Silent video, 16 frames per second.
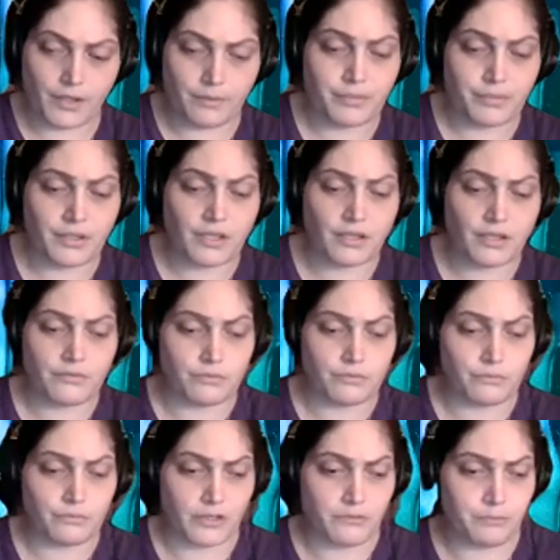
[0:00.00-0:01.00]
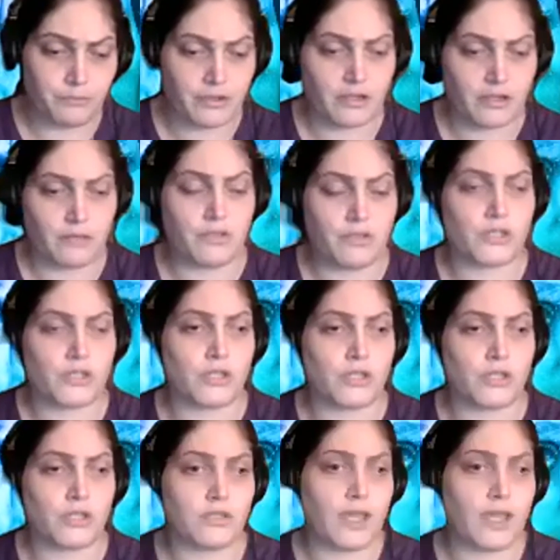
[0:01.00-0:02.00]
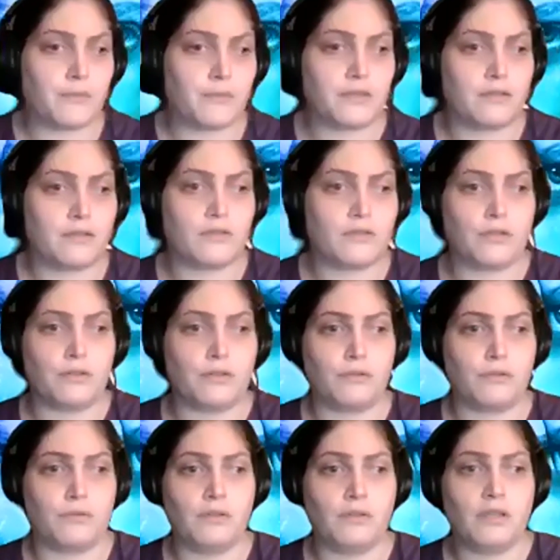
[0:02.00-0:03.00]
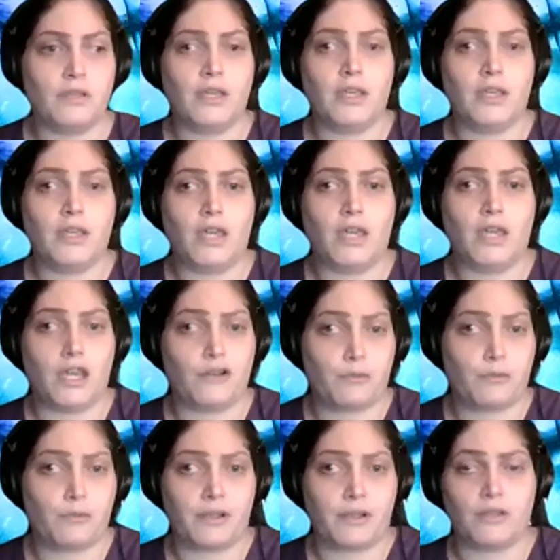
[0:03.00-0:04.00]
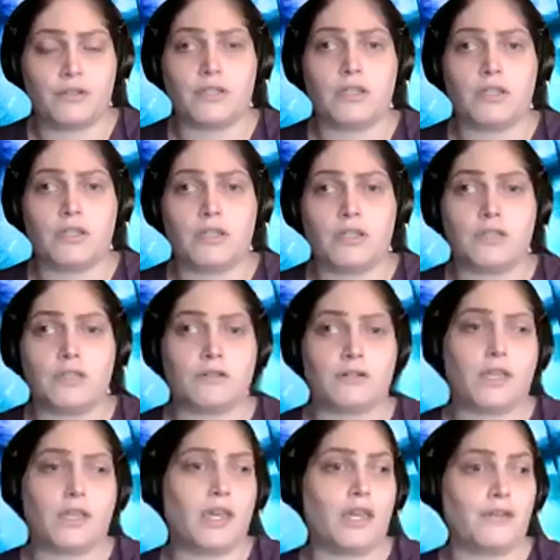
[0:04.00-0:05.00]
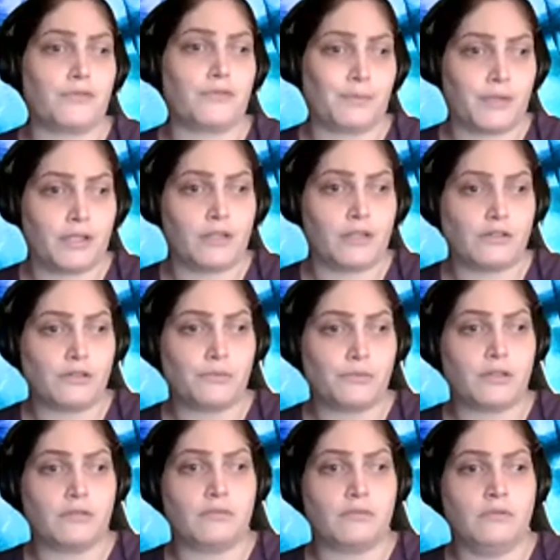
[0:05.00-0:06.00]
but we pretty much adapted to everybody on the internet, everybody doing